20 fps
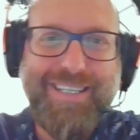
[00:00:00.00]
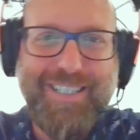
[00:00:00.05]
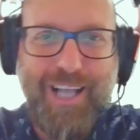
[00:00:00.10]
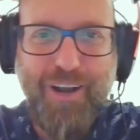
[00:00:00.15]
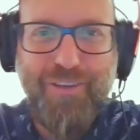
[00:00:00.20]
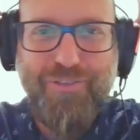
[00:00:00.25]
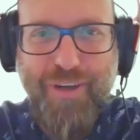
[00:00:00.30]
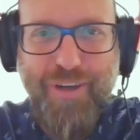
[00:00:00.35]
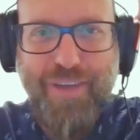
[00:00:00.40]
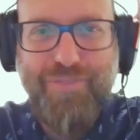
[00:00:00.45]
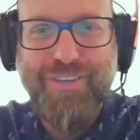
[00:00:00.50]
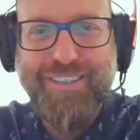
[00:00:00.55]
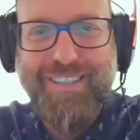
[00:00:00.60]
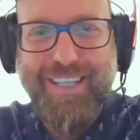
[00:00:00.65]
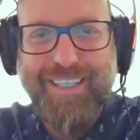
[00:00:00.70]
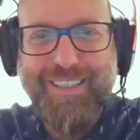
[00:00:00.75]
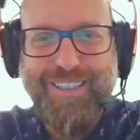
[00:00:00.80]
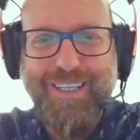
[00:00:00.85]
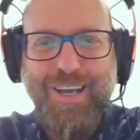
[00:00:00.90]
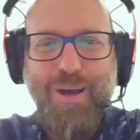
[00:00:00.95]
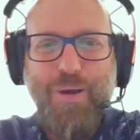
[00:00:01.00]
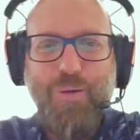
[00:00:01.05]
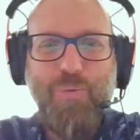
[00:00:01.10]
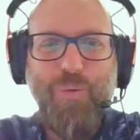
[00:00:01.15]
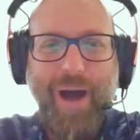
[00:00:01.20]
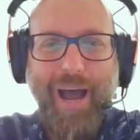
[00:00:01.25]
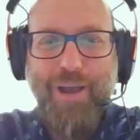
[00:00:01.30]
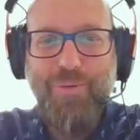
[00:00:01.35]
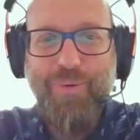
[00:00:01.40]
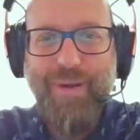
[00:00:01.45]
self-evident
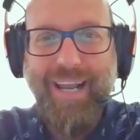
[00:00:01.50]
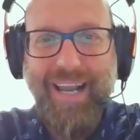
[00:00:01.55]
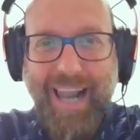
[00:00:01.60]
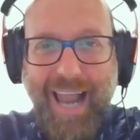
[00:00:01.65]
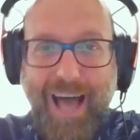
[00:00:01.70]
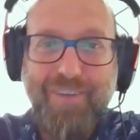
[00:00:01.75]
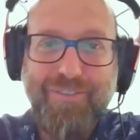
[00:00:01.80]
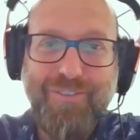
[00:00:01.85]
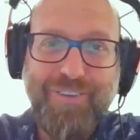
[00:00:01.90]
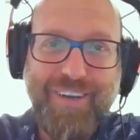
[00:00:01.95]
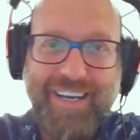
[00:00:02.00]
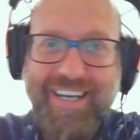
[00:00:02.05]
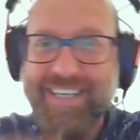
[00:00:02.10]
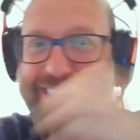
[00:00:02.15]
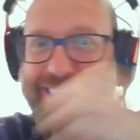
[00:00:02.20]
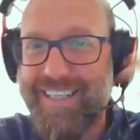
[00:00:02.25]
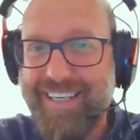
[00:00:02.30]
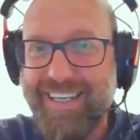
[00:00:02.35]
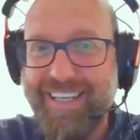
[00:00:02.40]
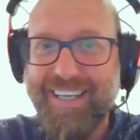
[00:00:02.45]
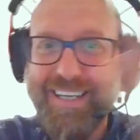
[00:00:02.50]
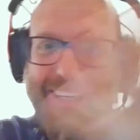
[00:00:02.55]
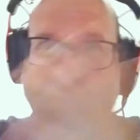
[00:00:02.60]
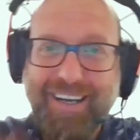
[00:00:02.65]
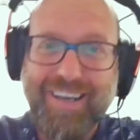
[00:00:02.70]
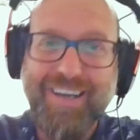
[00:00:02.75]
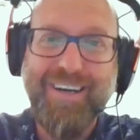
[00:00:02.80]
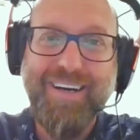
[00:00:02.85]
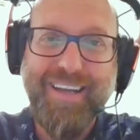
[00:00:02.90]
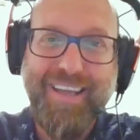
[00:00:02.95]
why we love listening and
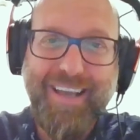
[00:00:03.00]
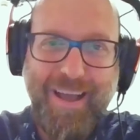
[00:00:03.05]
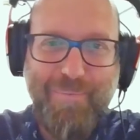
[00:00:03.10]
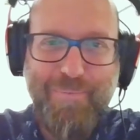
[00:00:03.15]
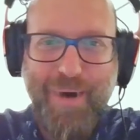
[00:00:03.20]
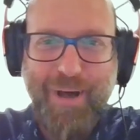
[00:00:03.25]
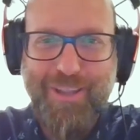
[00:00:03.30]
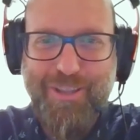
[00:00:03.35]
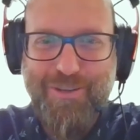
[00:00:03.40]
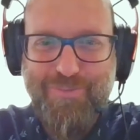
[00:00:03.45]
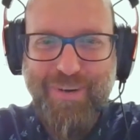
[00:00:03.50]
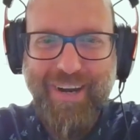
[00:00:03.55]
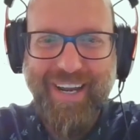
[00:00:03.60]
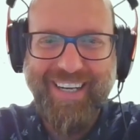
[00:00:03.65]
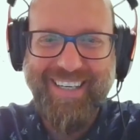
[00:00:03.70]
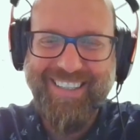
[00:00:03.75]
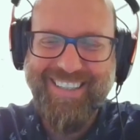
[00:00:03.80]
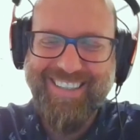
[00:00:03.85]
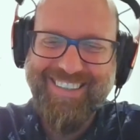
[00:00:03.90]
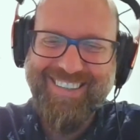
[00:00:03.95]
learning about the brain.